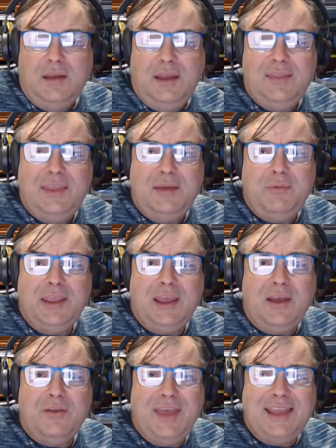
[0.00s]
And there we
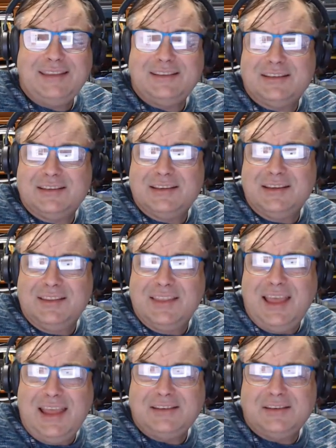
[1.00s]
go. That's,
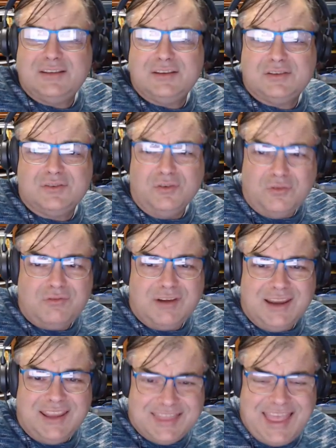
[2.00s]
that's the
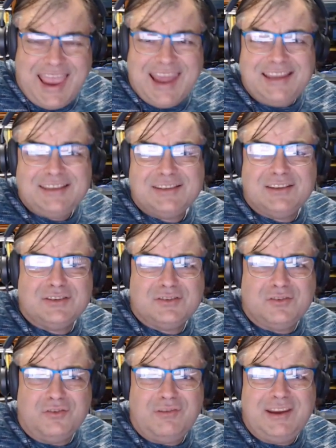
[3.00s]
story. That is the
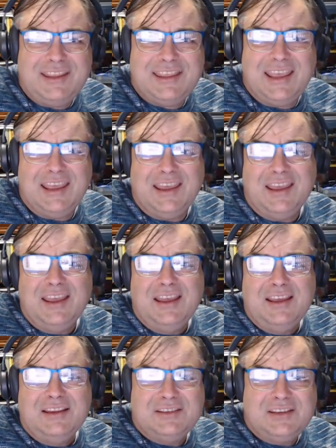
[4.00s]
story there.
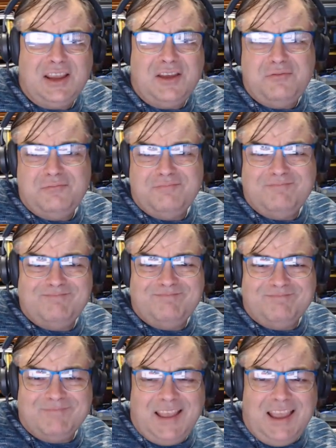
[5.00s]
So
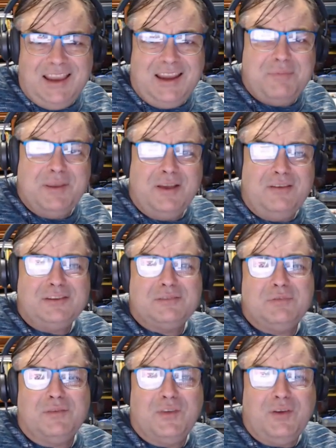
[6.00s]
I got to be honest
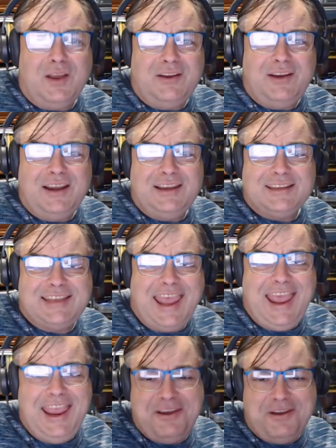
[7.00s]
with you. I don't
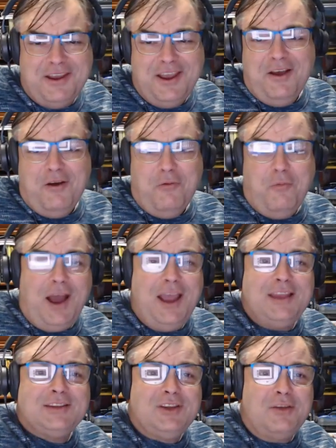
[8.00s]
understand why
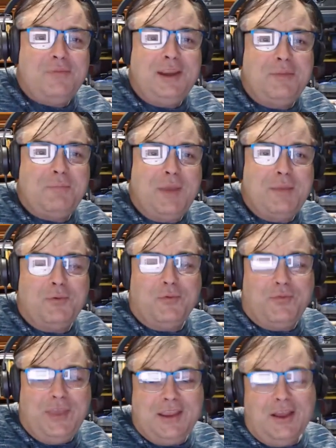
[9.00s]
so many people
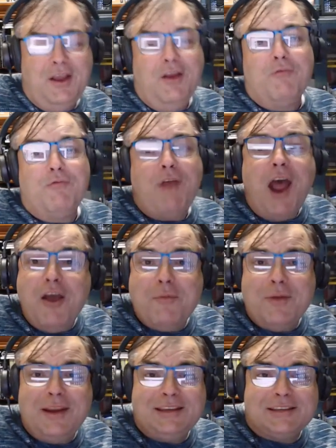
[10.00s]
think
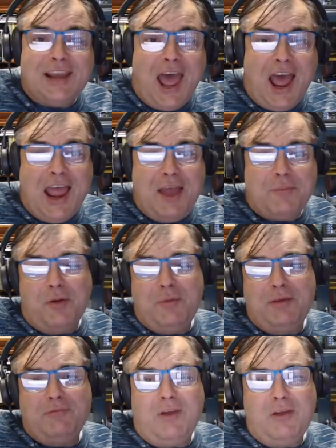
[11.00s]
Roman is liable. I
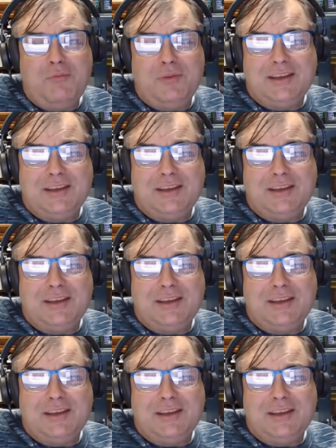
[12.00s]
mean, Roman.